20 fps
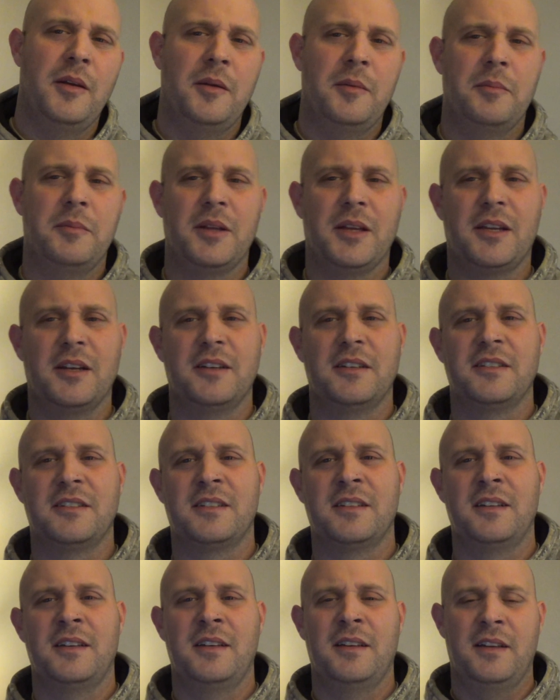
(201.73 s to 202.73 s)

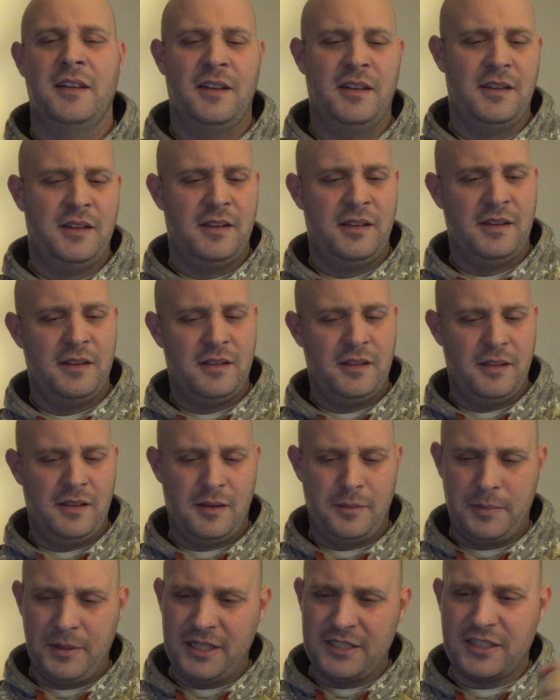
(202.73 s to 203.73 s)
Because
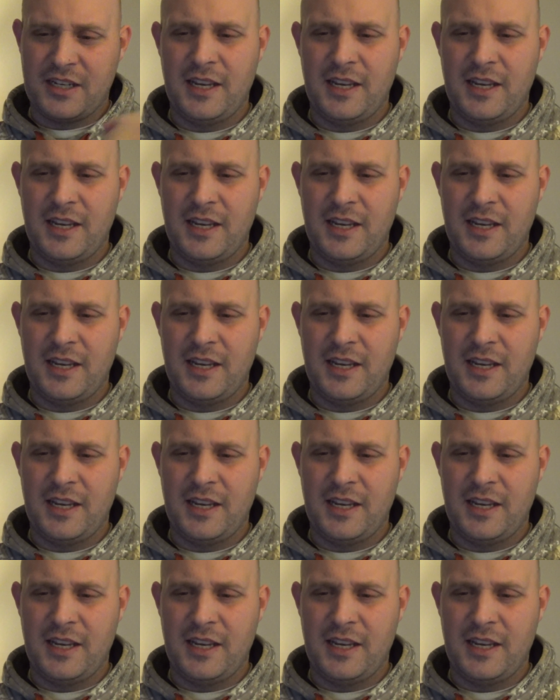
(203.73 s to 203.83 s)
the bitch